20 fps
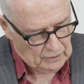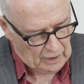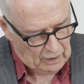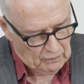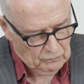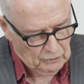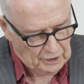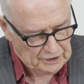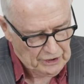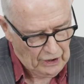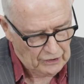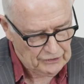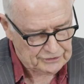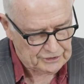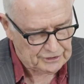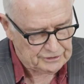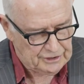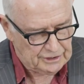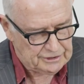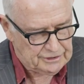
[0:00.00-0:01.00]
We
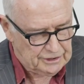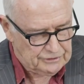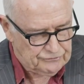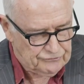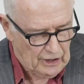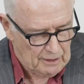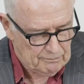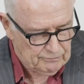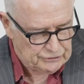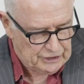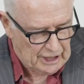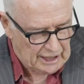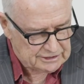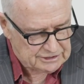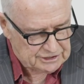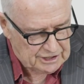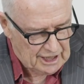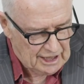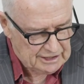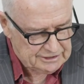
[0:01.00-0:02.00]
noted that the Trump
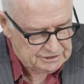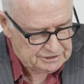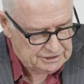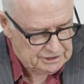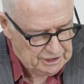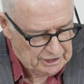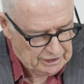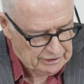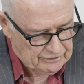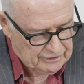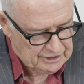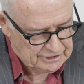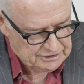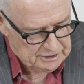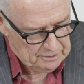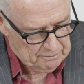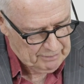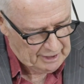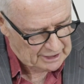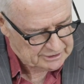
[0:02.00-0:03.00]
tax cuts and increase
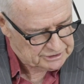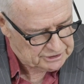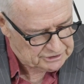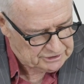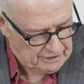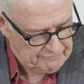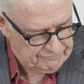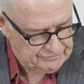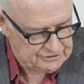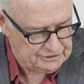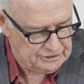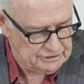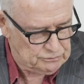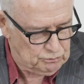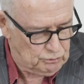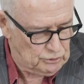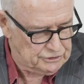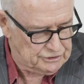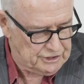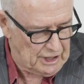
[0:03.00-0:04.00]
in budget deficits
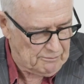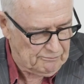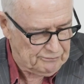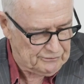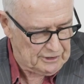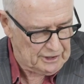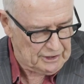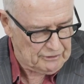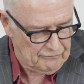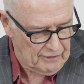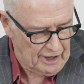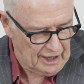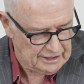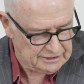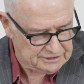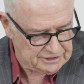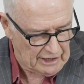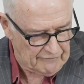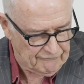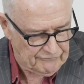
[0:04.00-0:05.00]
would temporarily
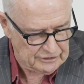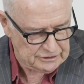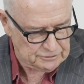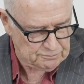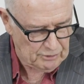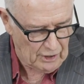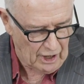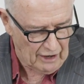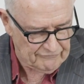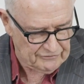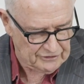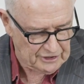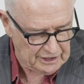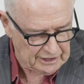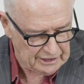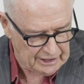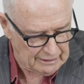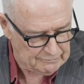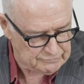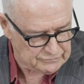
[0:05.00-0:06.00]
raise average private
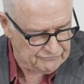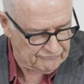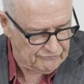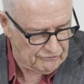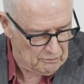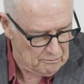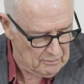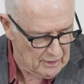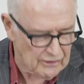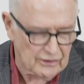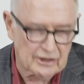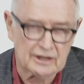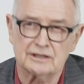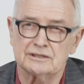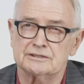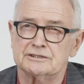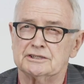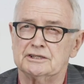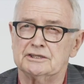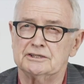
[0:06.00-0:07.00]
incomes for
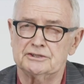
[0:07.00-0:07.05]
Americans in